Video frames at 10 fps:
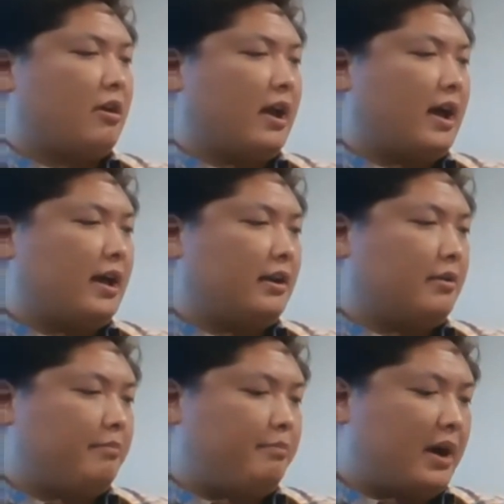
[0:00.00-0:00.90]
are at
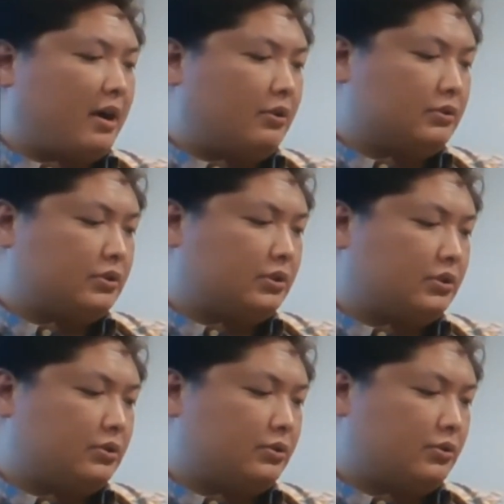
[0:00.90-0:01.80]
about
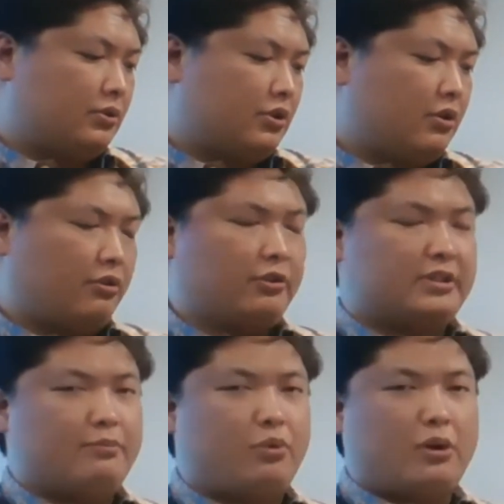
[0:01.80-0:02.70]

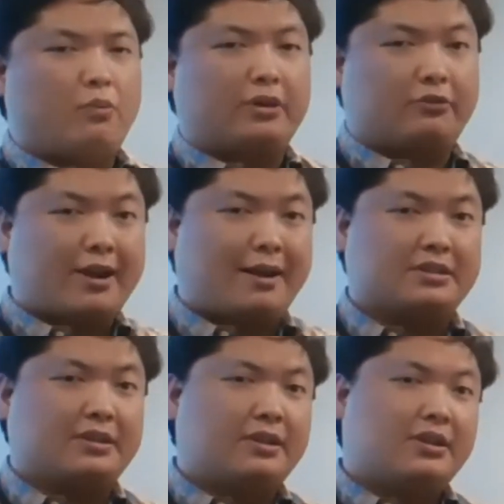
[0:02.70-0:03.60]
13.1
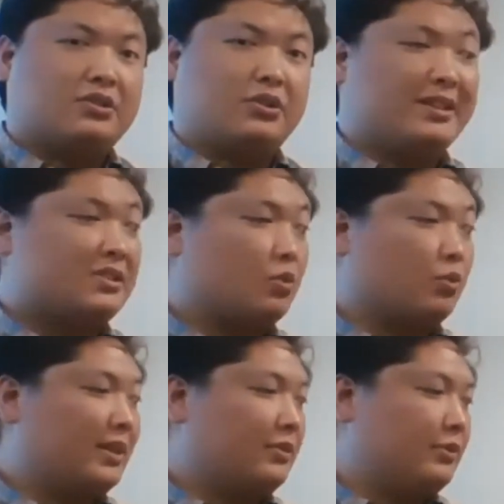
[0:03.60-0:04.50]
grams. So these
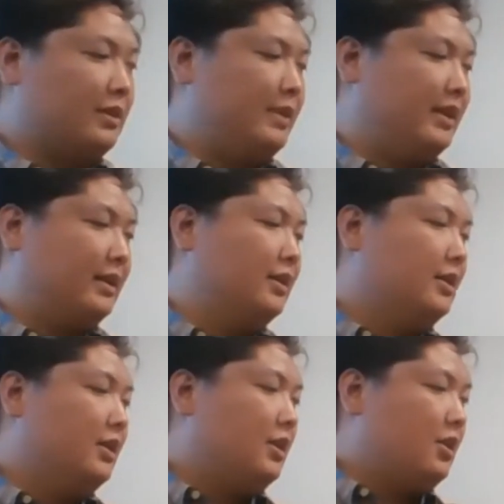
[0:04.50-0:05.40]
are really, really big.
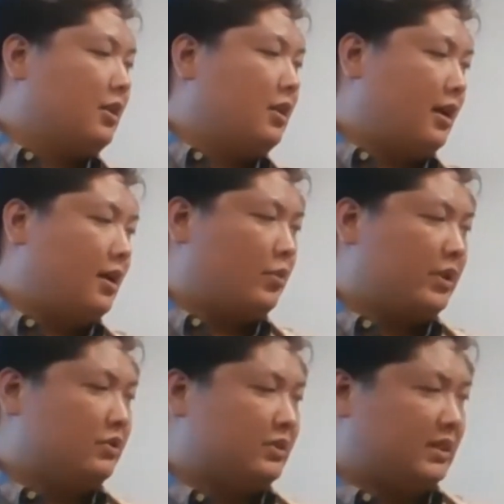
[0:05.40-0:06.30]

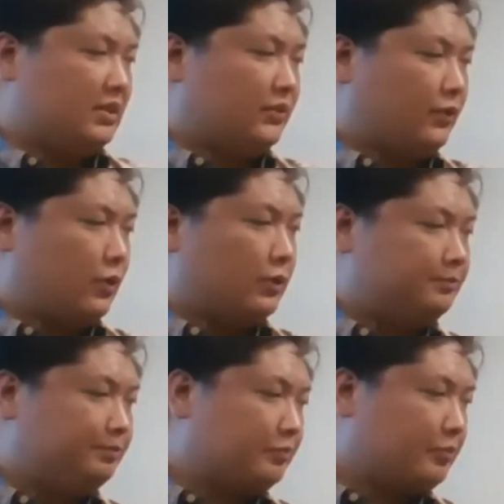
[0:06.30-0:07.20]
We use these
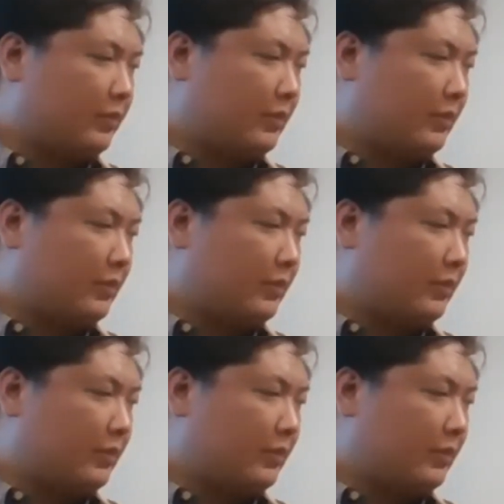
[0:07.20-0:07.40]
for